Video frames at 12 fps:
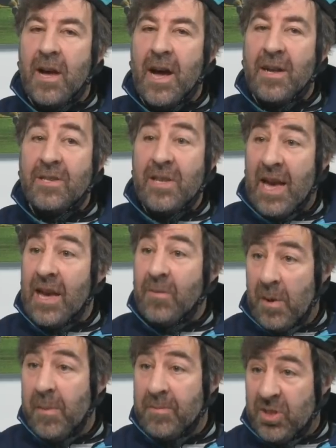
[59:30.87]
Uh, yeah,
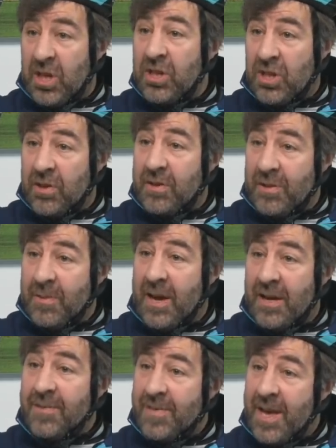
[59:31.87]
and my mum's ginger as
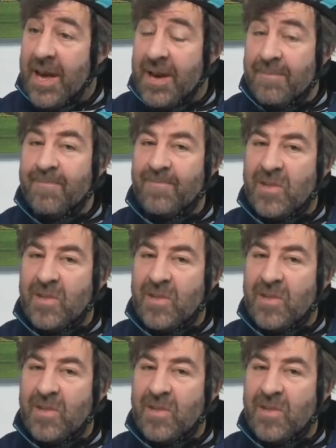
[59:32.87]
well. Yeah.